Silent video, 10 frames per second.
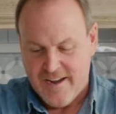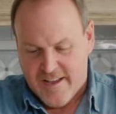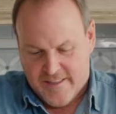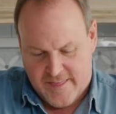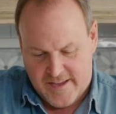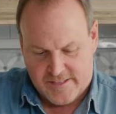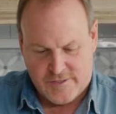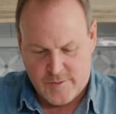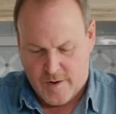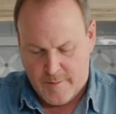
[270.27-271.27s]

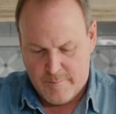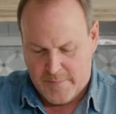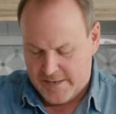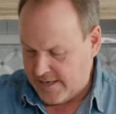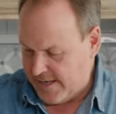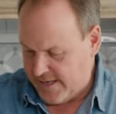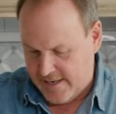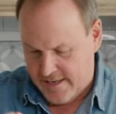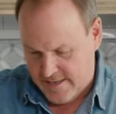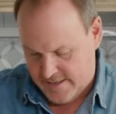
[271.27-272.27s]
thanks to our
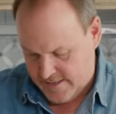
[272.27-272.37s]
muddling.